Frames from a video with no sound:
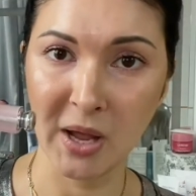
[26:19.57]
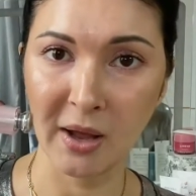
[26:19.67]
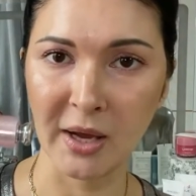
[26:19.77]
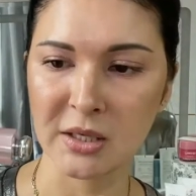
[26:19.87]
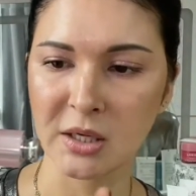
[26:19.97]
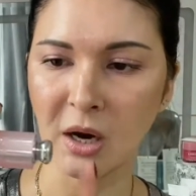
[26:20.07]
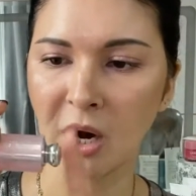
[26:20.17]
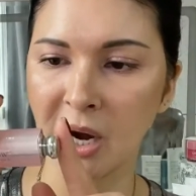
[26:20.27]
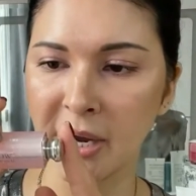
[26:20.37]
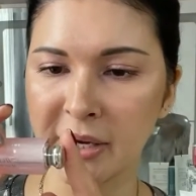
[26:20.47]
And
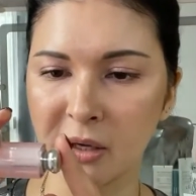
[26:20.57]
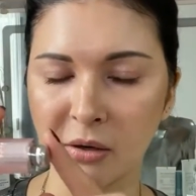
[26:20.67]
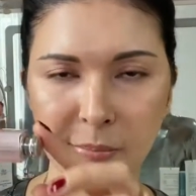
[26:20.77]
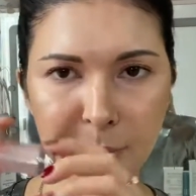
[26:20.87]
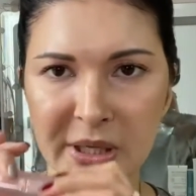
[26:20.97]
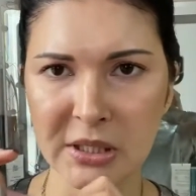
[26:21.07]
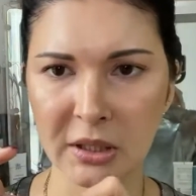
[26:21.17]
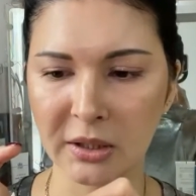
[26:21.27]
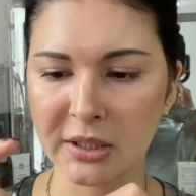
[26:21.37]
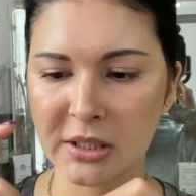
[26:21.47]
I
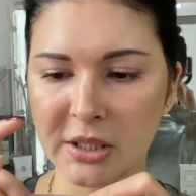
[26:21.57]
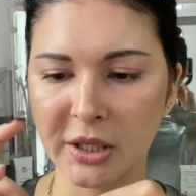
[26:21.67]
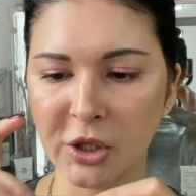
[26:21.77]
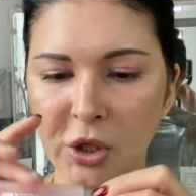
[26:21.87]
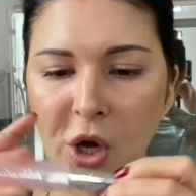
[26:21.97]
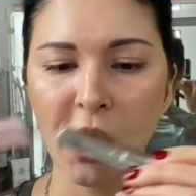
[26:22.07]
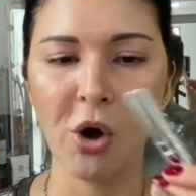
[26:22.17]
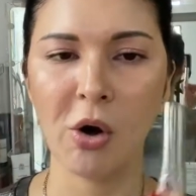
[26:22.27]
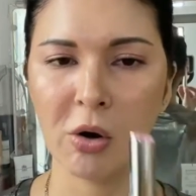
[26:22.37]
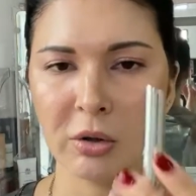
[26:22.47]
basically stick
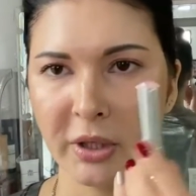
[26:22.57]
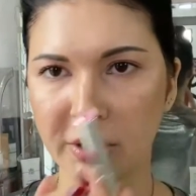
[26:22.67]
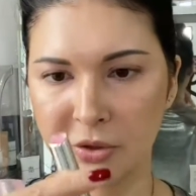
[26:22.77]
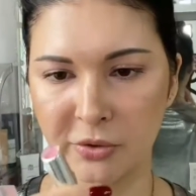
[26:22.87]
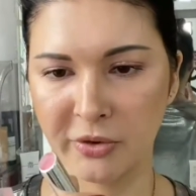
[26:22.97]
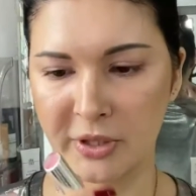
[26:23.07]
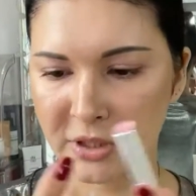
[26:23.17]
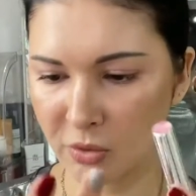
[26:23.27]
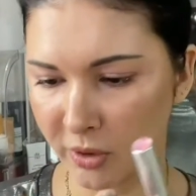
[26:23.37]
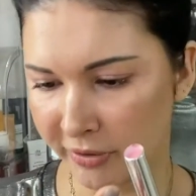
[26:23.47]
only to
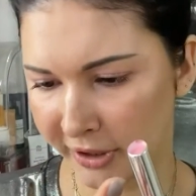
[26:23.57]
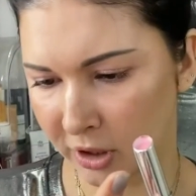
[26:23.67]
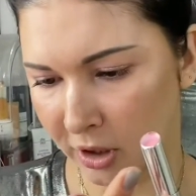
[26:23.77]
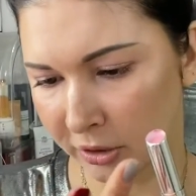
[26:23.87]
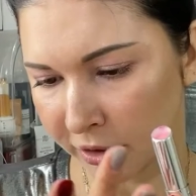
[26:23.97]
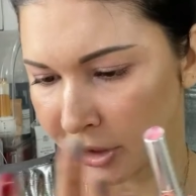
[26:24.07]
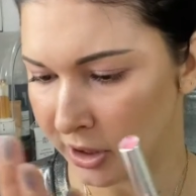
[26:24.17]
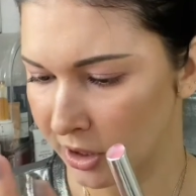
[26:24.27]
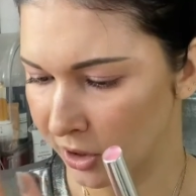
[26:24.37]
this very color,